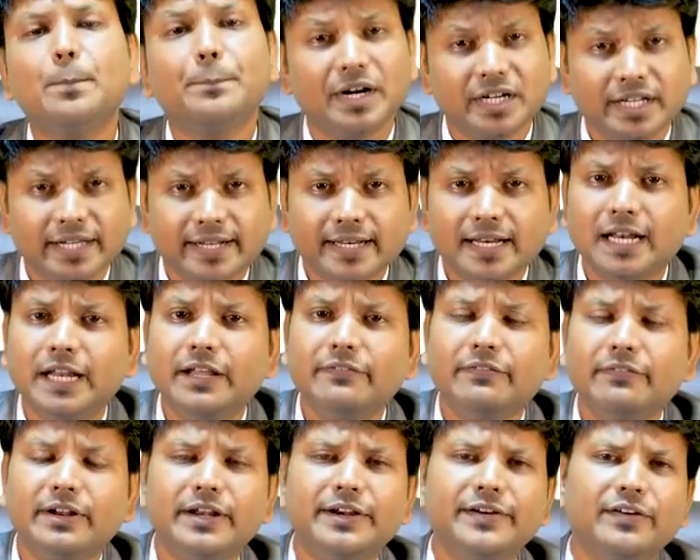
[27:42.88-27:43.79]

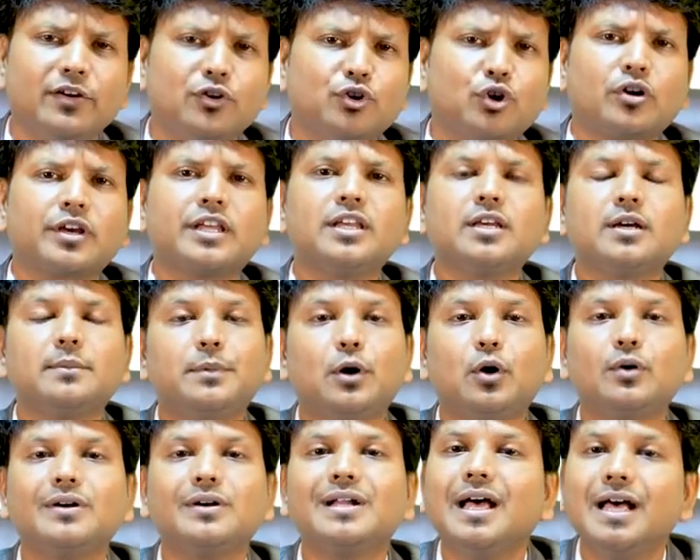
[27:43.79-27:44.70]
Particularly when you're talking
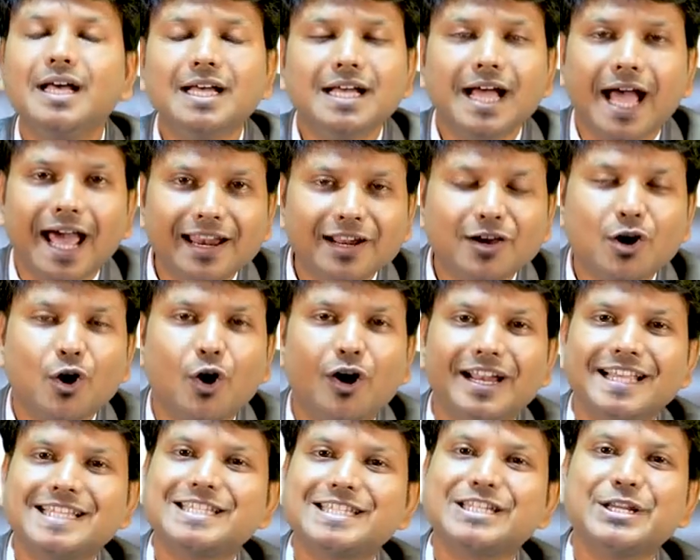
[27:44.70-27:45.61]
about
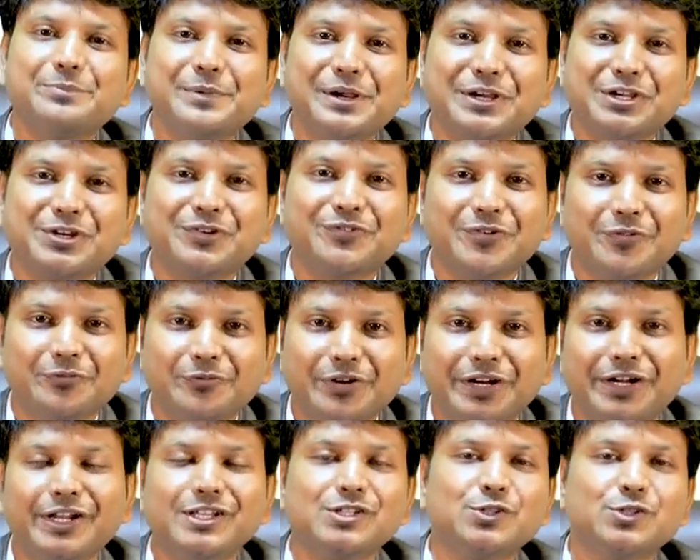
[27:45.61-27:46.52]
alcohol estimation from
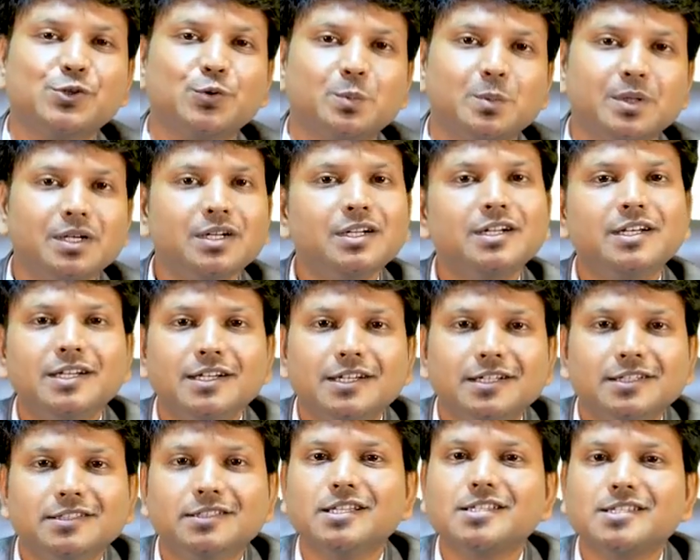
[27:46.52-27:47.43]
vitreous humor,
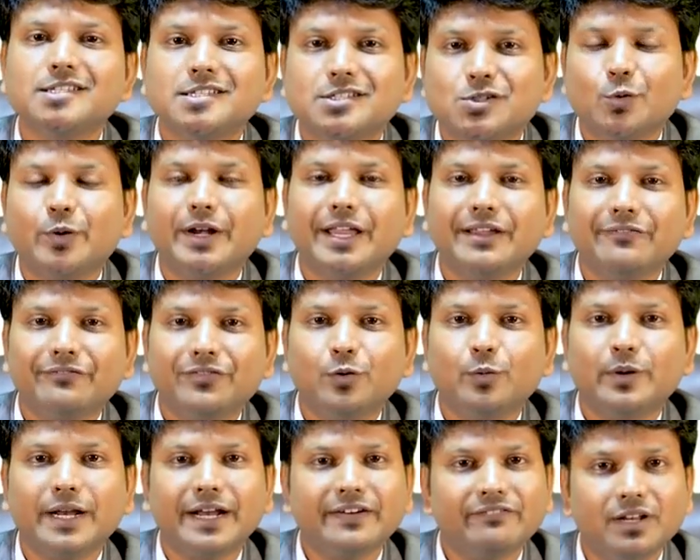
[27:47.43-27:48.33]
this sodium
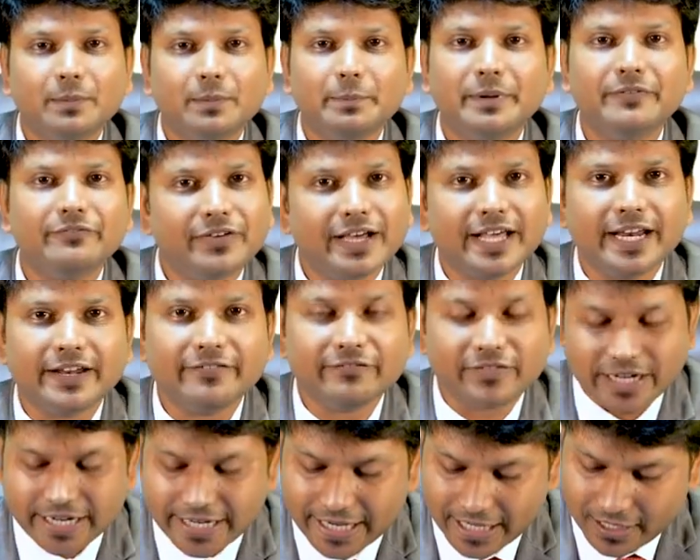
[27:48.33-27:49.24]
fluoride will be very,
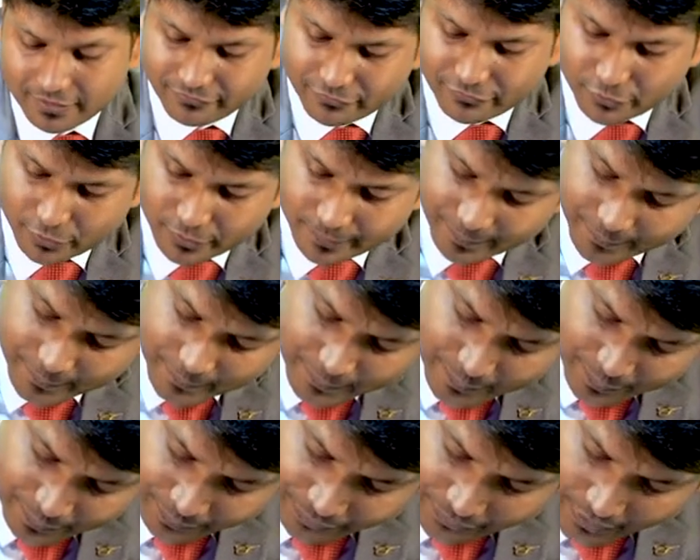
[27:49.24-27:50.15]
very helpful.
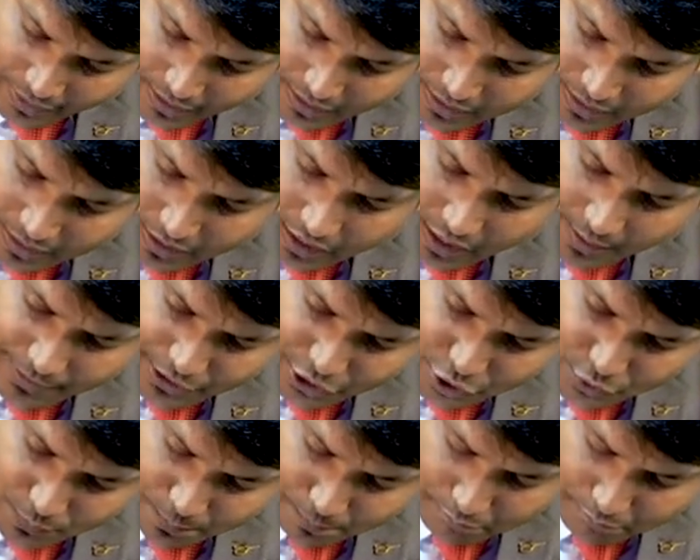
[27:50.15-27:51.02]
Coming to